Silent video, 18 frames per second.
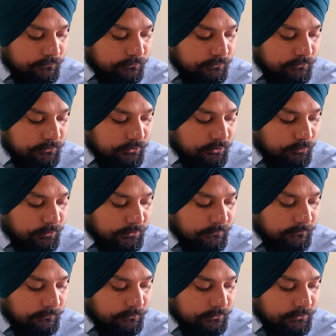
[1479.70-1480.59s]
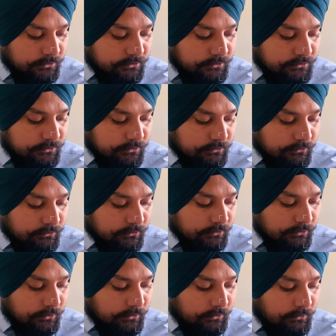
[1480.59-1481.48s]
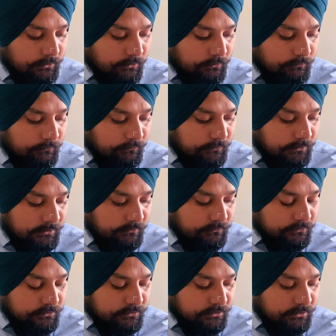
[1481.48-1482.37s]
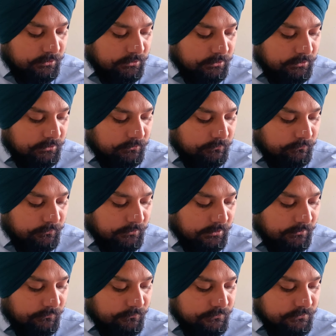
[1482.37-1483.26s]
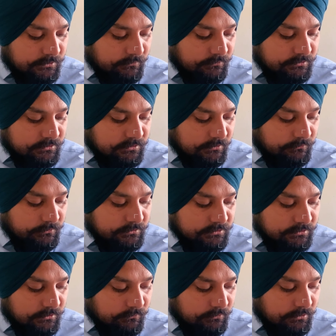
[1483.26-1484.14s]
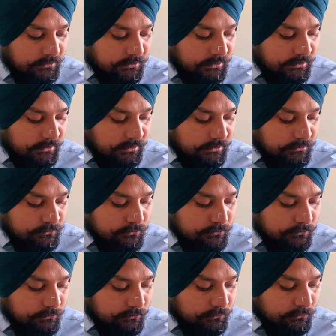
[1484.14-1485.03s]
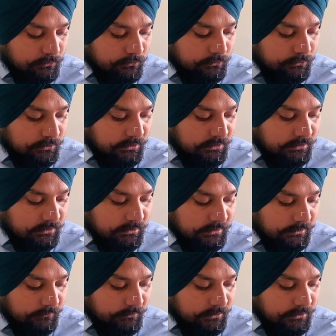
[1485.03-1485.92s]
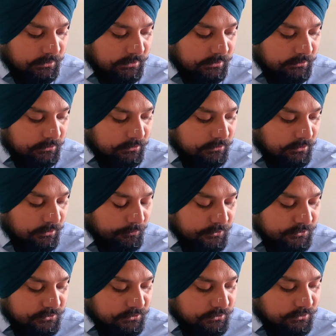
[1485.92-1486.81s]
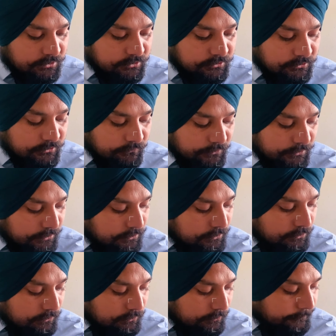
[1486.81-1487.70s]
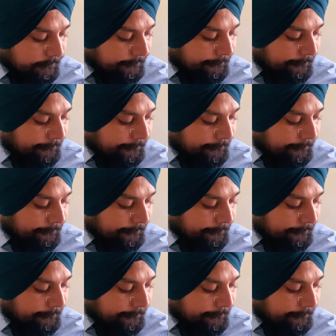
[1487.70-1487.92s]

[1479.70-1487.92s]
0.4305357779, and so on, and they have a diagonal representation of it too.